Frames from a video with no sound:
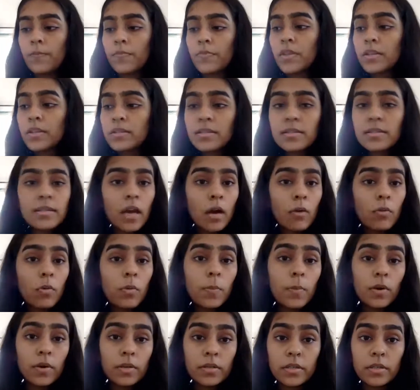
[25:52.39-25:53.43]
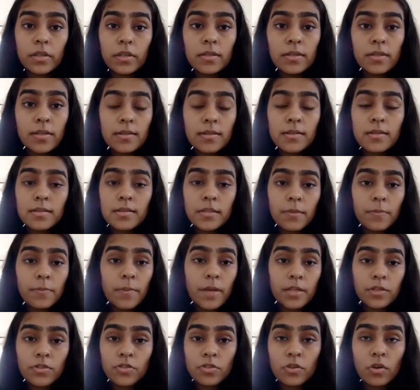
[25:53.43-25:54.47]
this is our burden. This is the
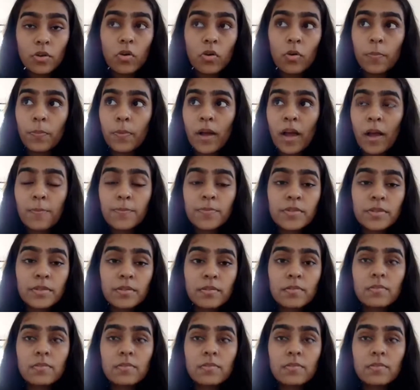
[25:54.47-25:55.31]
or perhaps,